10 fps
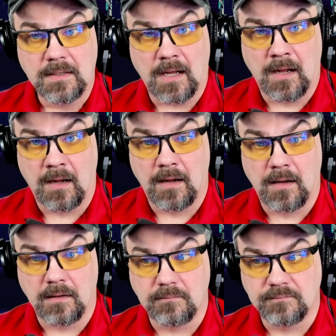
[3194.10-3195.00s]

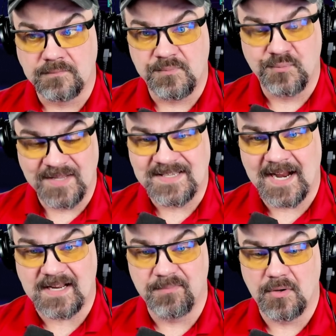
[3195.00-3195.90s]
uh, the
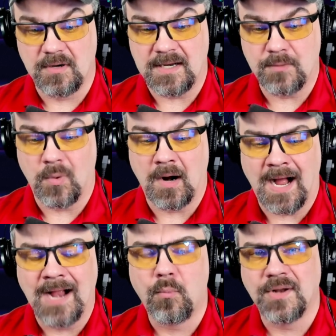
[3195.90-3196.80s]
tech community where
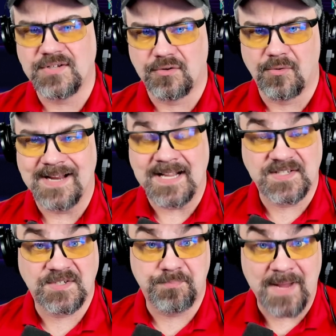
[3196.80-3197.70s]
I want to create
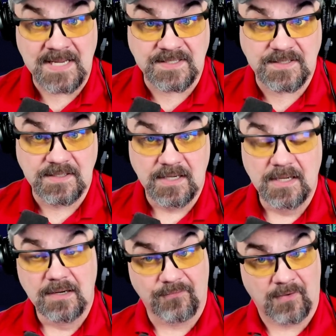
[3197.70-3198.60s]
space
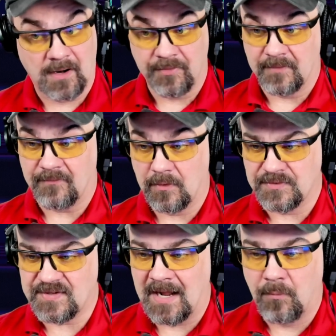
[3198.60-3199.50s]
for other
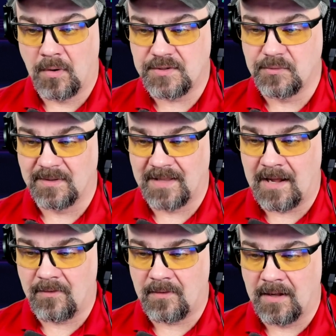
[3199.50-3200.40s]
folks. I want to
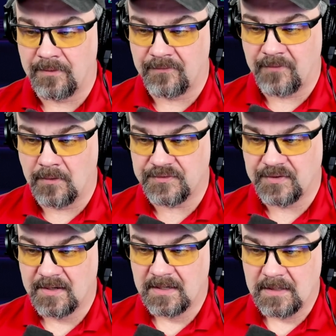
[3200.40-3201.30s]
allow other folks
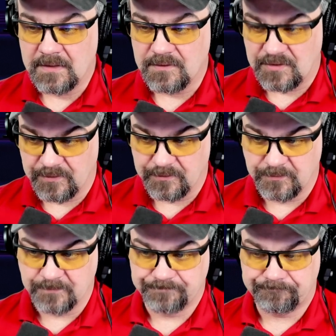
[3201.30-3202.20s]

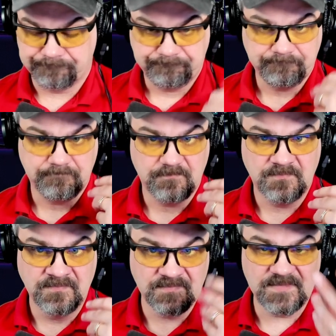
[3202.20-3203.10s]
to
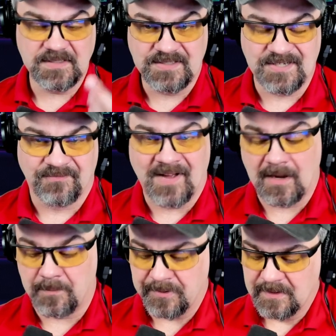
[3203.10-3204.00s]

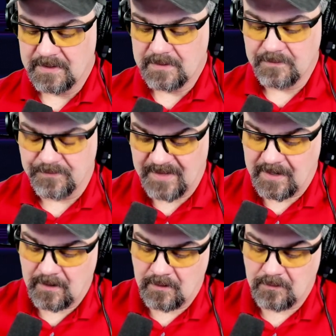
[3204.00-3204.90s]
develop
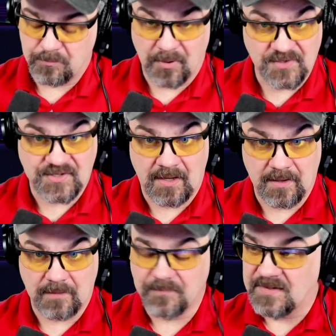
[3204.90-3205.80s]
their
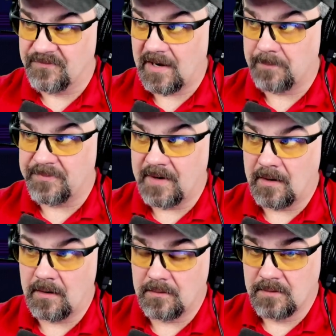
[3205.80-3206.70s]
persona, develop
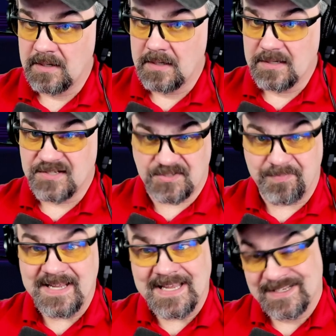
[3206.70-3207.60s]
their
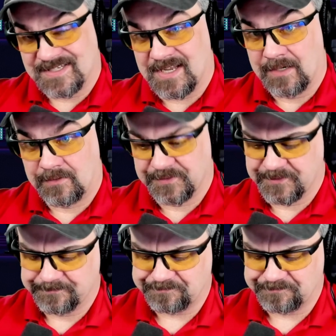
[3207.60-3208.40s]
speaking skills,